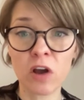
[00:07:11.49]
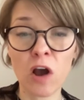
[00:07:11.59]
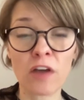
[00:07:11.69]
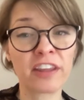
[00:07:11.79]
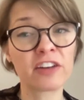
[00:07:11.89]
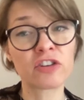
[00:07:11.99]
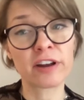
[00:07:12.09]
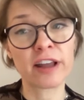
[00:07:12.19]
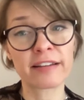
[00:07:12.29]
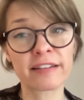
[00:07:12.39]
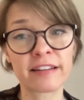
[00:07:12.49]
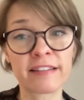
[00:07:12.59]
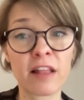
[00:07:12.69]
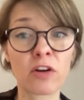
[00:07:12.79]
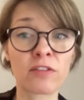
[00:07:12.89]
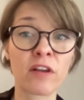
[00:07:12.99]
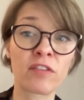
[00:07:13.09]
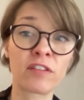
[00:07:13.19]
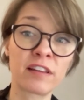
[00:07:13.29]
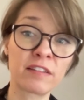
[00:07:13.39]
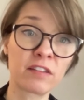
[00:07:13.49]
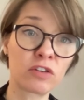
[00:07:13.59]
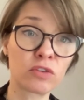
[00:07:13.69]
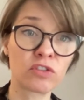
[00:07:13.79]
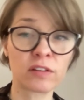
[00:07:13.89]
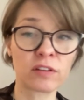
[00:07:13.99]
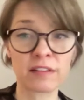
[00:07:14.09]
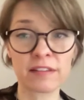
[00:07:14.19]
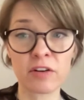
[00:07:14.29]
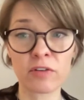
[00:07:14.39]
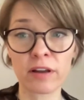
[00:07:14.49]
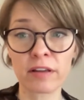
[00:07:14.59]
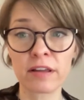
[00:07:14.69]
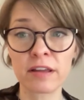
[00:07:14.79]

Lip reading: on the internet to sell ourselves to institutions, etc.